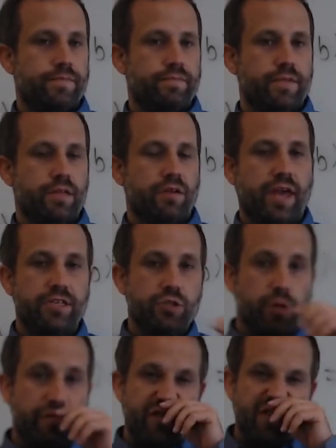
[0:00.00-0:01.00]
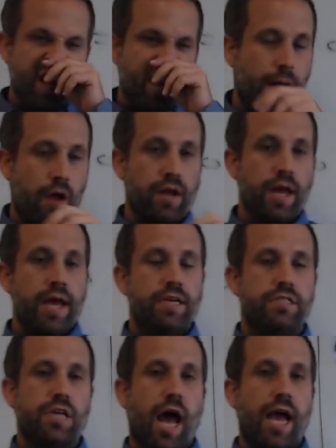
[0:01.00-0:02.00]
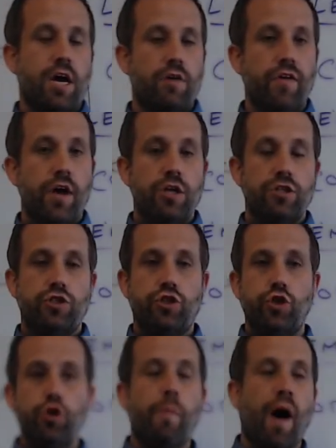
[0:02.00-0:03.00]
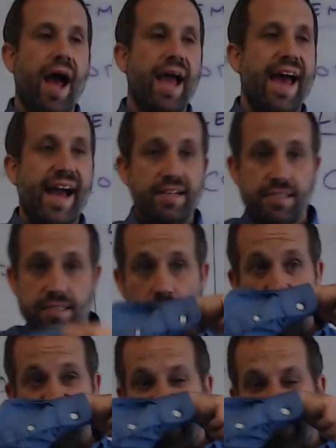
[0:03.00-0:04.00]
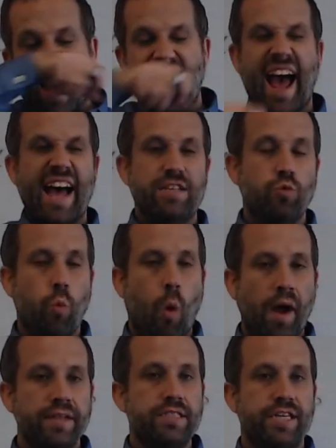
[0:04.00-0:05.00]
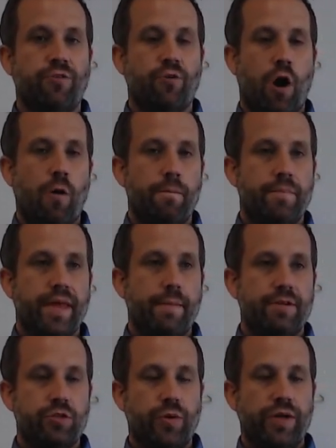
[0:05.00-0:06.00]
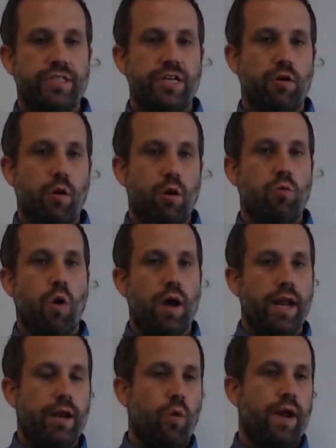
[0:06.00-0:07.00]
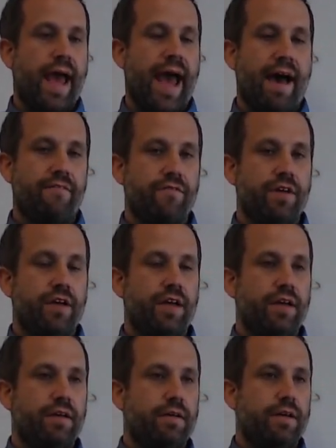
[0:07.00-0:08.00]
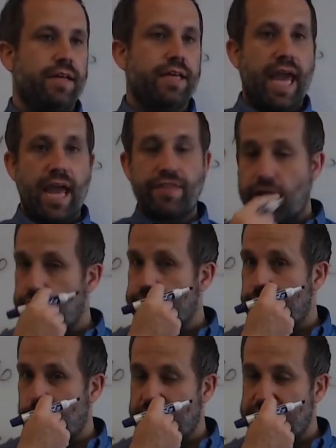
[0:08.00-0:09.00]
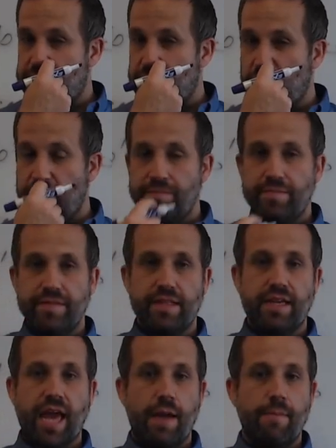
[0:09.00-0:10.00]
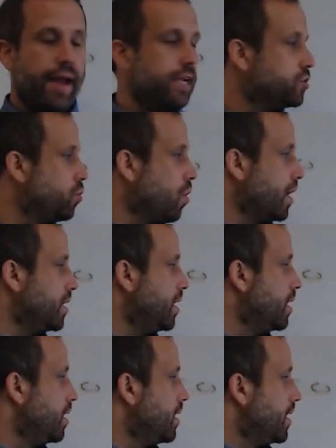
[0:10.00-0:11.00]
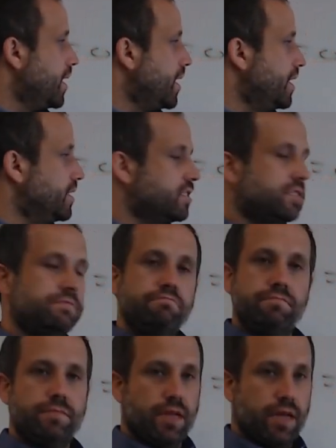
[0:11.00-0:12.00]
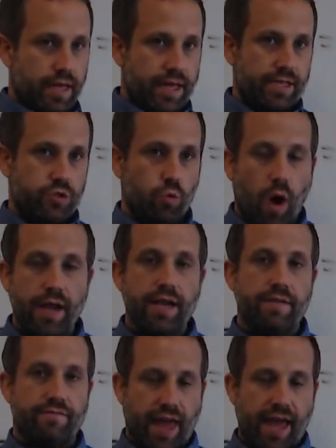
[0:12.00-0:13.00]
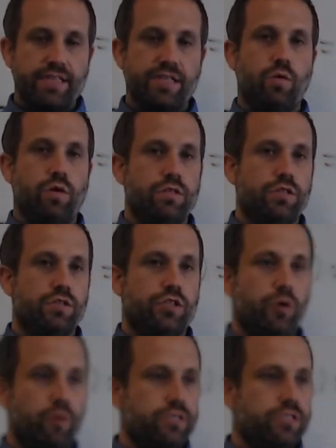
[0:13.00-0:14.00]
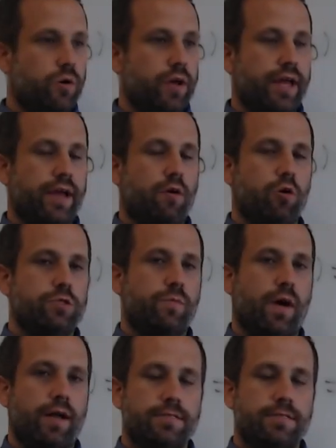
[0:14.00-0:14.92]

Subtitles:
Okay, so if you think about sine of 2 pi x, that has 1 0 in between 0 and 1 at 1/2. K there is equal to 2. K minus 1 is 1. K is equal to 2, and so it corresponds.